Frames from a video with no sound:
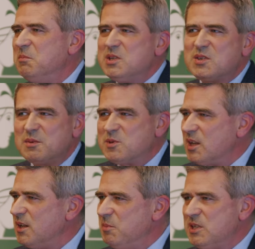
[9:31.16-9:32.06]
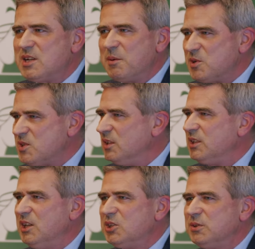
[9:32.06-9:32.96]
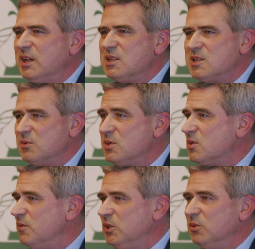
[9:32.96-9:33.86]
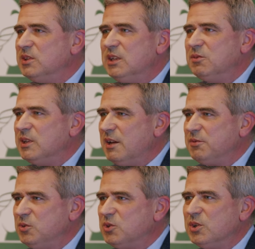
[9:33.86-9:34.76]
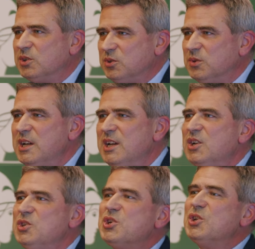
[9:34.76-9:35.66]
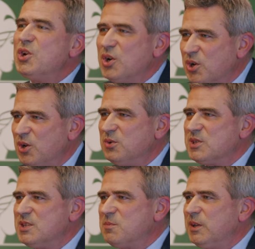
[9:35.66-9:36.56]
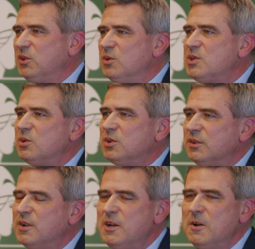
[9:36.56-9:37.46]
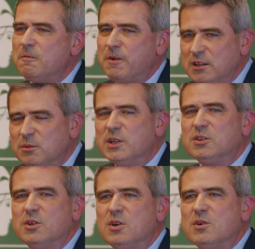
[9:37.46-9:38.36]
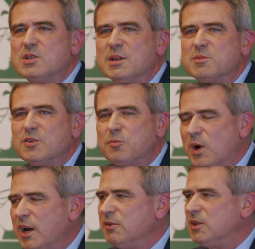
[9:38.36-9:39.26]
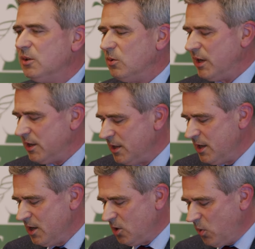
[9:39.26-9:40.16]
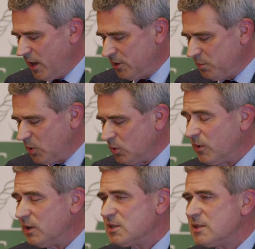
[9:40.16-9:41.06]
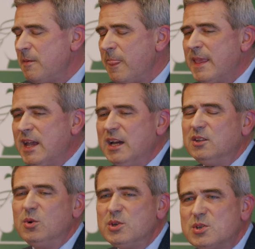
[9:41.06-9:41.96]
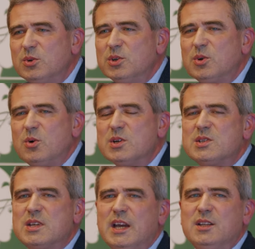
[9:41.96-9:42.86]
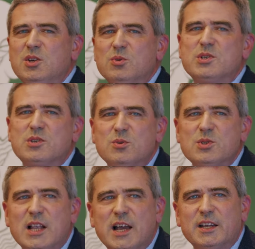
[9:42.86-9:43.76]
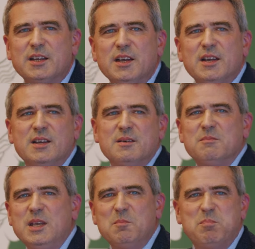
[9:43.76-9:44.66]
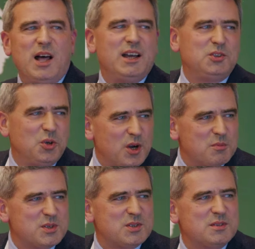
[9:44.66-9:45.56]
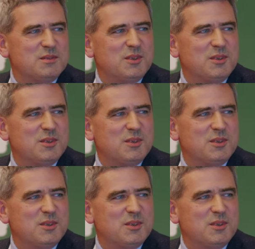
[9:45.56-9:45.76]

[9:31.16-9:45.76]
misrepresentation, and so on. So we don't even have to turn to general clauses, but also the fundamental concepts of private law are quite broad ones. And also the courts can use tools like implied terms